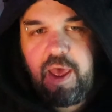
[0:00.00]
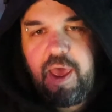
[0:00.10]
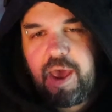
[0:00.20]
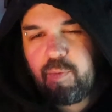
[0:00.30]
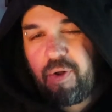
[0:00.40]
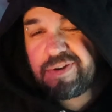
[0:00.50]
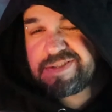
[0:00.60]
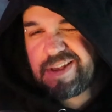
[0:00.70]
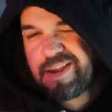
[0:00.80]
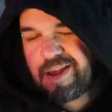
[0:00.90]
Yeah. And while
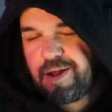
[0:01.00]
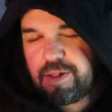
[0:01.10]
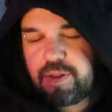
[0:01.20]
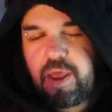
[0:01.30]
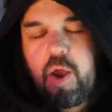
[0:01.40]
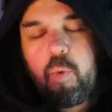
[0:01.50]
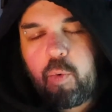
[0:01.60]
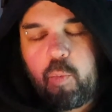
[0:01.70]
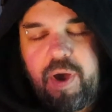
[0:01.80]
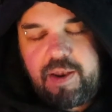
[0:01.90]
there's like a
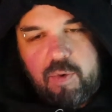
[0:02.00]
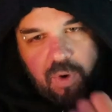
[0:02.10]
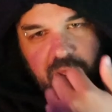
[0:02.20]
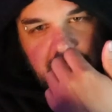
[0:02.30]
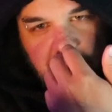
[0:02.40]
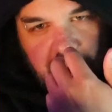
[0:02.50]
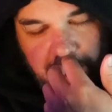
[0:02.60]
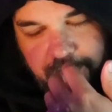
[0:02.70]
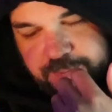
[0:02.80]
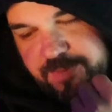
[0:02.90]
when when
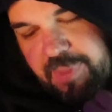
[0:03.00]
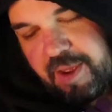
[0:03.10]
um